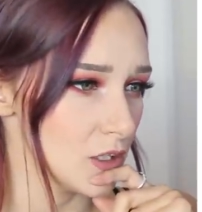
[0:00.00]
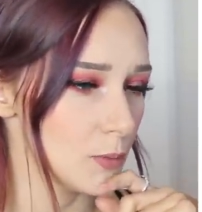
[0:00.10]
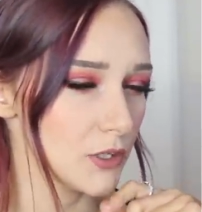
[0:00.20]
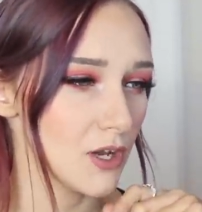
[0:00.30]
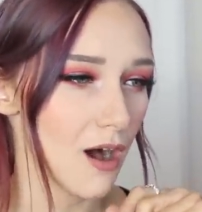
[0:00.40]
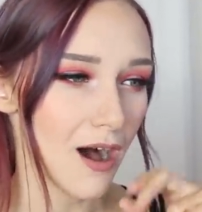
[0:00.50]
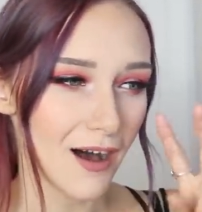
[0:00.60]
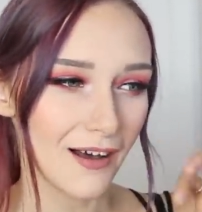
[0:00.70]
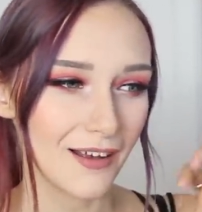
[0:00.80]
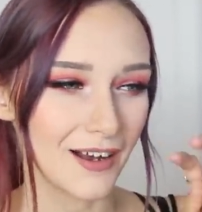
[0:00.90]
You put your
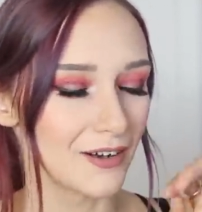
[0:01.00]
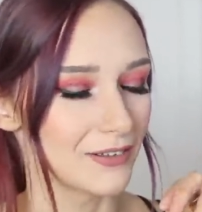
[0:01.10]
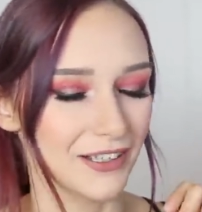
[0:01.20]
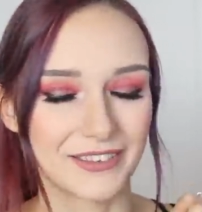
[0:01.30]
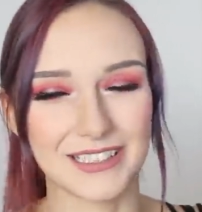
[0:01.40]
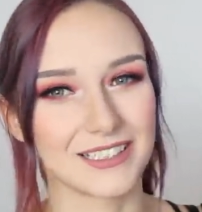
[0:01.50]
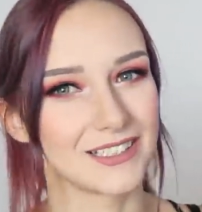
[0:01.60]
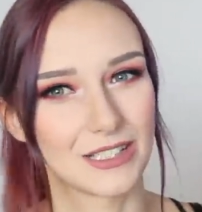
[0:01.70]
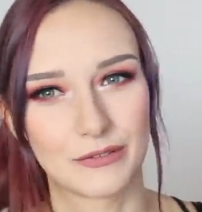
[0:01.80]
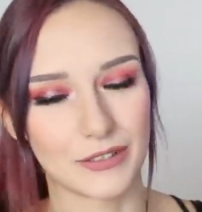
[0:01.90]
heart, oh god, this
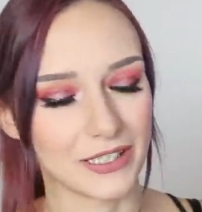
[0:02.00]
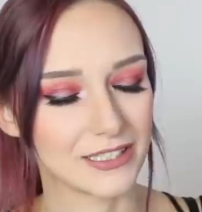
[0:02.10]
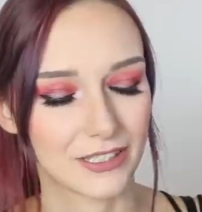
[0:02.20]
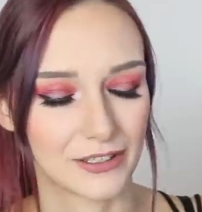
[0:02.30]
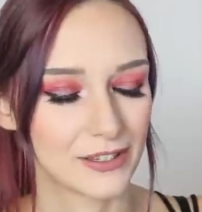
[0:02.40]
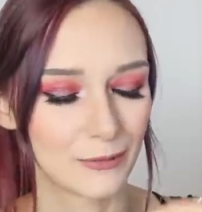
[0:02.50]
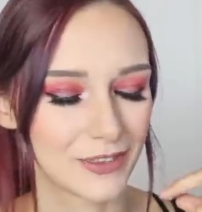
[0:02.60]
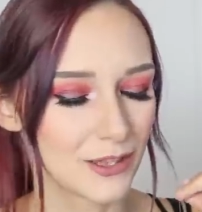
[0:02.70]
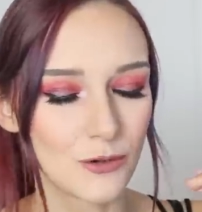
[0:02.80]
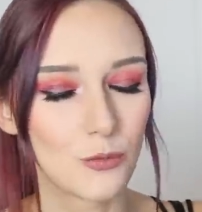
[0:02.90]
is so funny. Sorry, the,
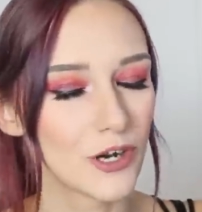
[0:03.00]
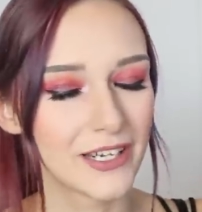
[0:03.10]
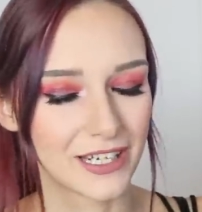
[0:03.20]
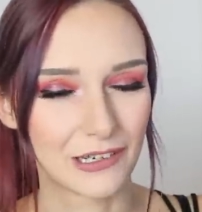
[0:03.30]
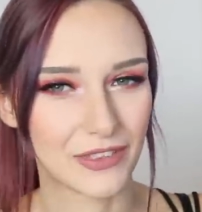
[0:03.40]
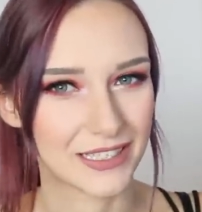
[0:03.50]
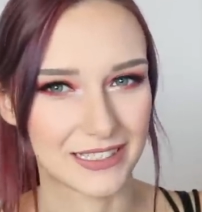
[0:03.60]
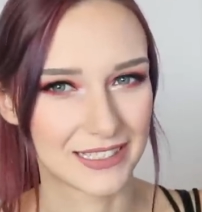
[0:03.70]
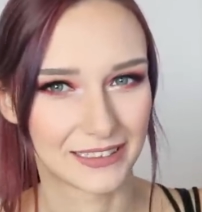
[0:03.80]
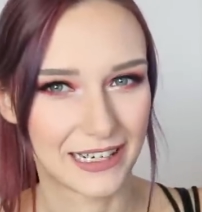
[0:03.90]
the wording of
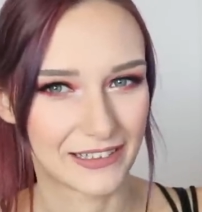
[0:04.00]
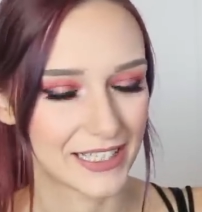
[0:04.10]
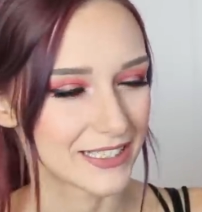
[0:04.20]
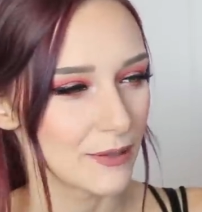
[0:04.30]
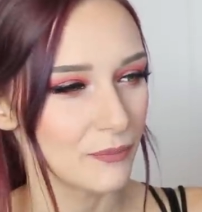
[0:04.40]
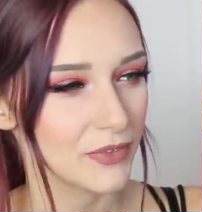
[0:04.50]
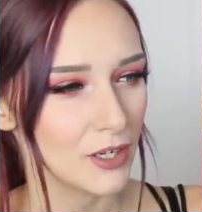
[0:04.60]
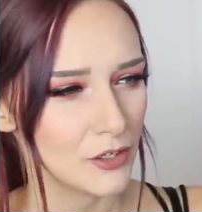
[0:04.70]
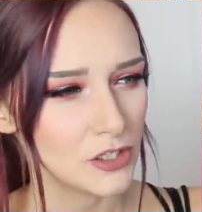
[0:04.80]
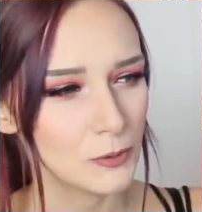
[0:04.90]
this is hilarious.
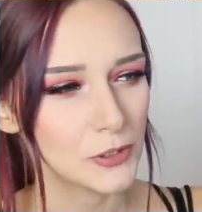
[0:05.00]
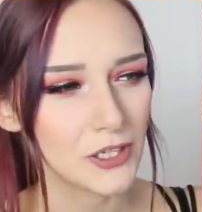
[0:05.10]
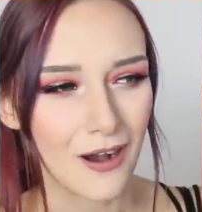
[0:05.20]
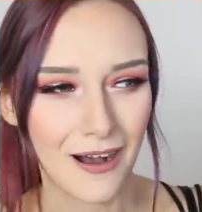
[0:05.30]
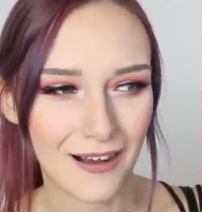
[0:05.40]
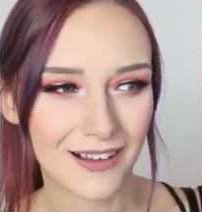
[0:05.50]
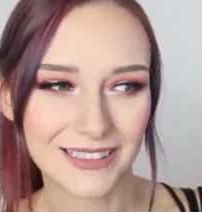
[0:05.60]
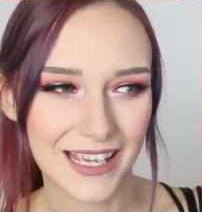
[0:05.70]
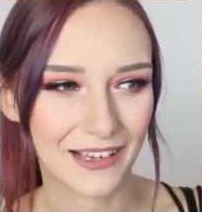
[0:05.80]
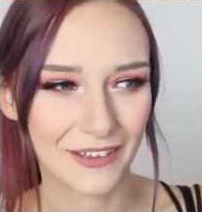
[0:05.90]
You put your
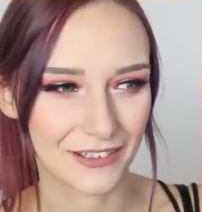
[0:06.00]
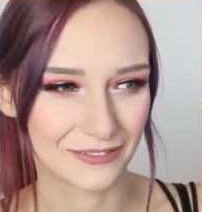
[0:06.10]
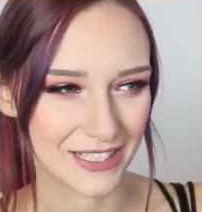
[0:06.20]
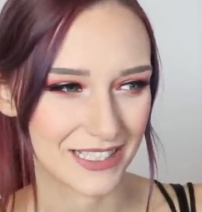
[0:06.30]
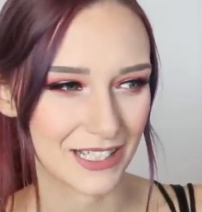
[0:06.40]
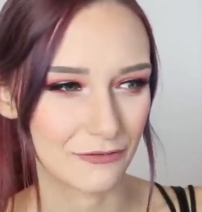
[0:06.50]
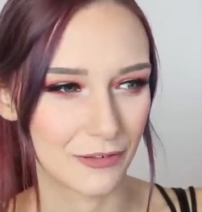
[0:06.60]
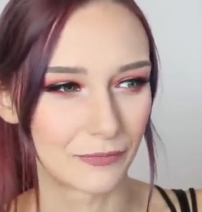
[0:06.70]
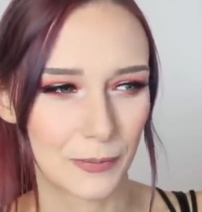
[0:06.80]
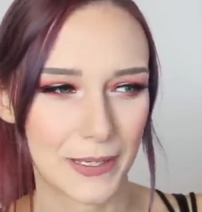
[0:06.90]
heart health at risk
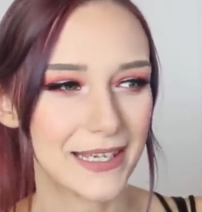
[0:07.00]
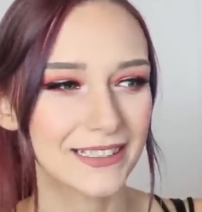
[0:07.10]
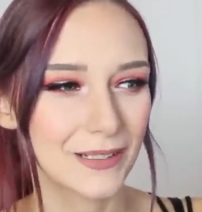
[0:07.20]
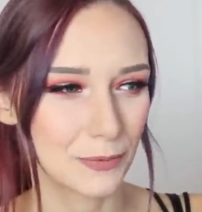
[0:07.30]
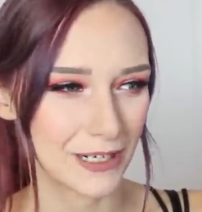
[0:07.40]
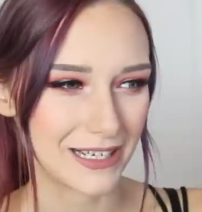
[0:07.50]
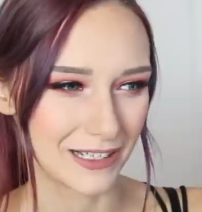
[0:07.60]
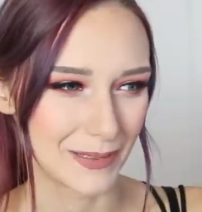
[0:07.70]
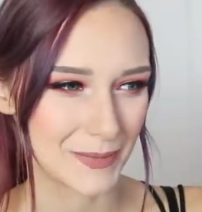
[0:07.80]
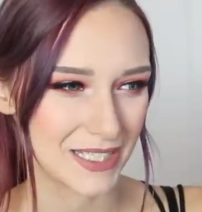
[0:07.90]
from repeated
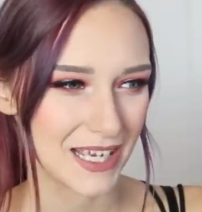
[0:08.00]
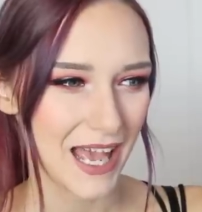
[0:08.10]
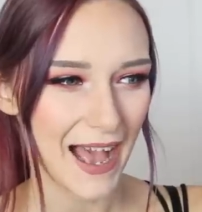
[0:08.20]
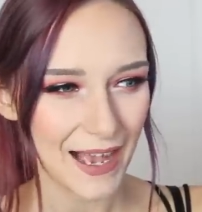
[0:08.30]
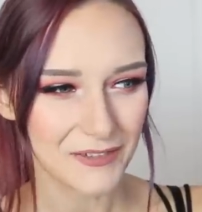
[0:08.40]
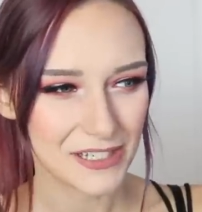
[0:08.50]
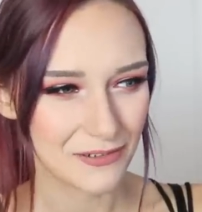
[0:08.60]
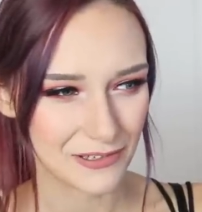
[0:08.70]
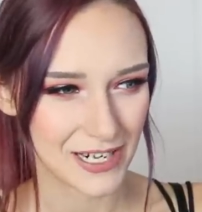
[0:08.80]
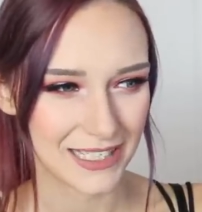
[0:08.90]
breakups after
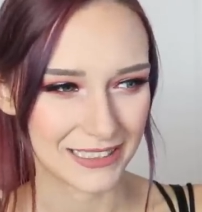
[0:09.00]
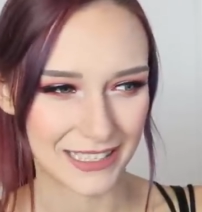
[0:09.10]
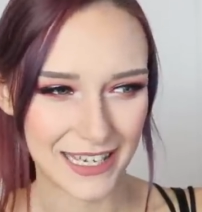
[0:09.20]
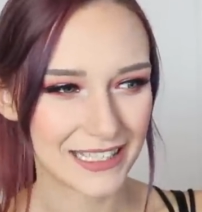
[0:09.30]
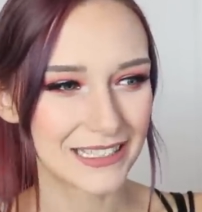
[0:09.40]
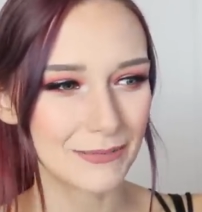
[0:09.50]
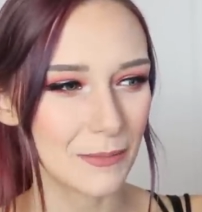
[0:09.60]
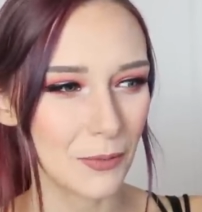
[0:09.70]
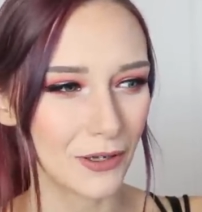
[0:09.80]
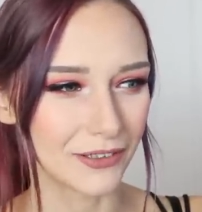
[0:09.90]
you've created
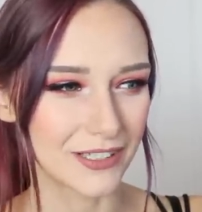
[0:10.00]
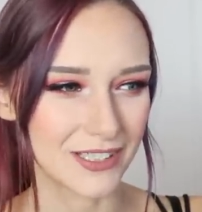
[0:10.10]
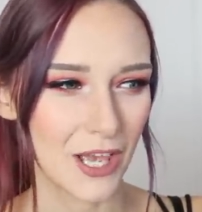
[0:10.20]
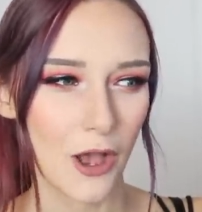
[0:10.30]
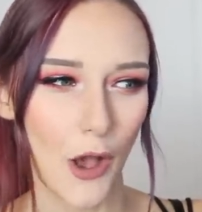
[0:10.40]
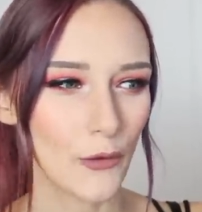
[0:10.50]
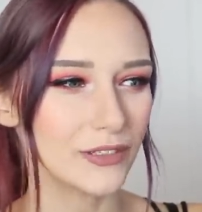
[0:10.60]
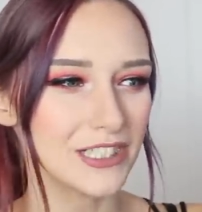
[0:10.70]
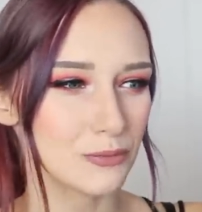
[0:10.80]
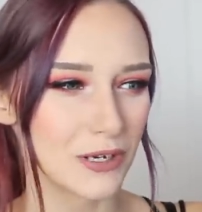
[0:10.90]
intimate bonds
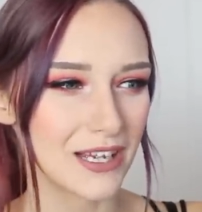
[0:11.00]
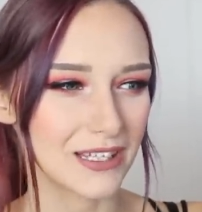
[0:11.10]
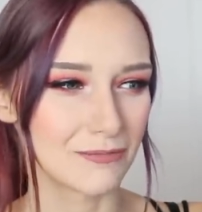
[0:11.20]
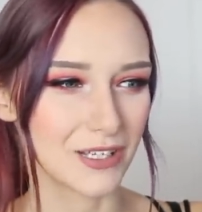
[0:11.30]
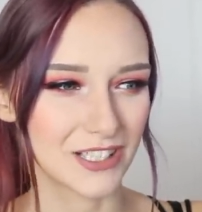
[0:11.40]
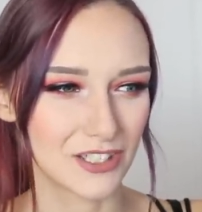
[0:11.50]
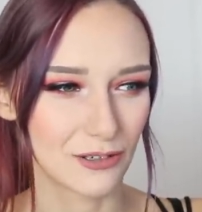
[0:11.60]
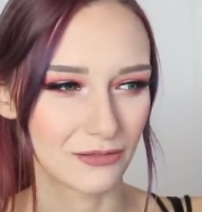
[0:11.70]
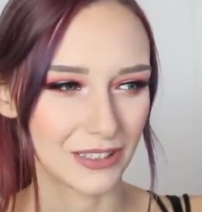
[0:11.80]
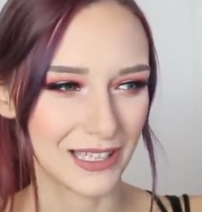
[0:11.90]
only to break them because
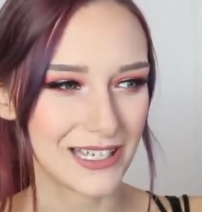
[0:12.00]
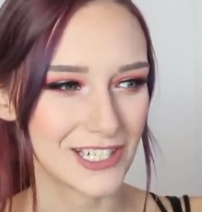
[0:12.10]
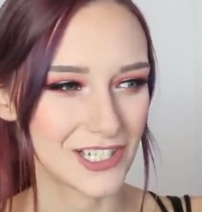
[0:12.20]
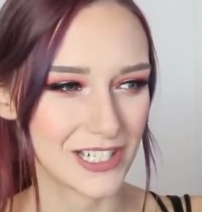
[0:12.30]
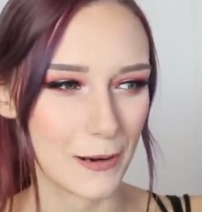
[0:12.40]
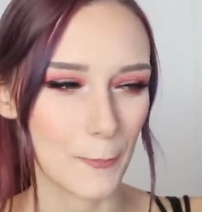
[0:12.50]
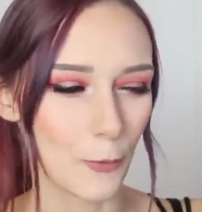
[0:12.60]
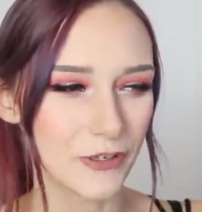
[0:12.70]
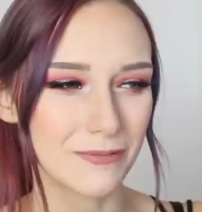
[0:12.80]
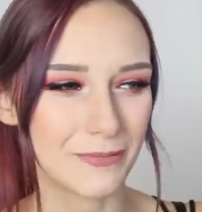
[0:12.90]
your relationship
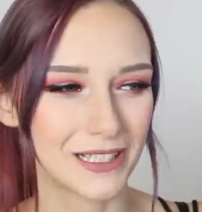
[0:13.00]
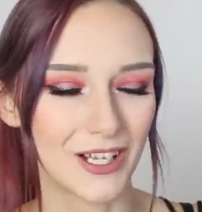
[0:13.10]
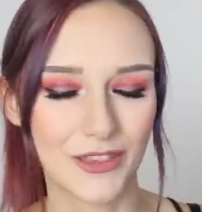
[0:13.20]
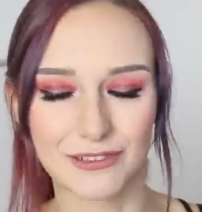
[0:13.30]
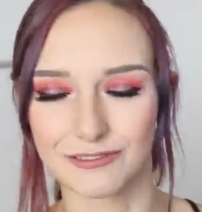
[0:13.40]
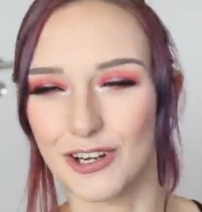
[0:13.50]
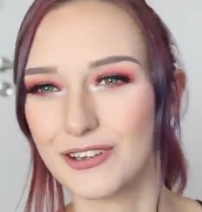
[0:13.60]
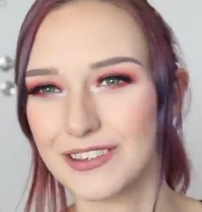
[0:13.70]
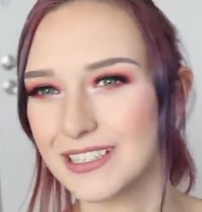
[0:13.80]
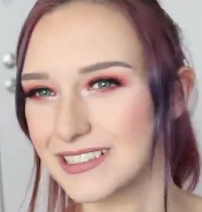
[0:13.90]
wasn't built on the
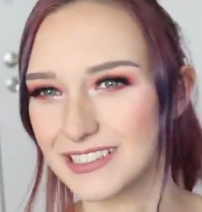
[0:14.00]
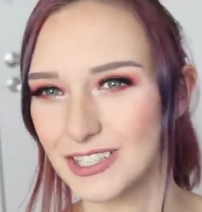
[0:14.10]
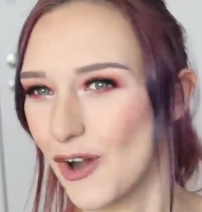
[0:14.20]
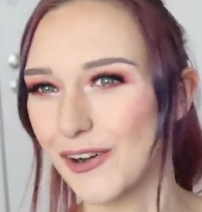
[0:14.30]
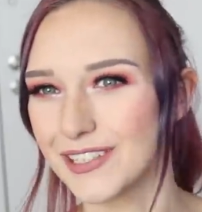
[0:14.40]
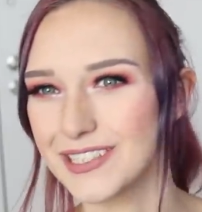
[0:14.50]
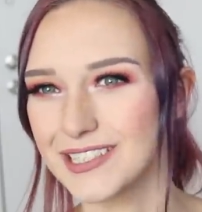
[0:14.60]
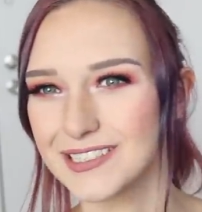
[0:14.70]
rock that is God.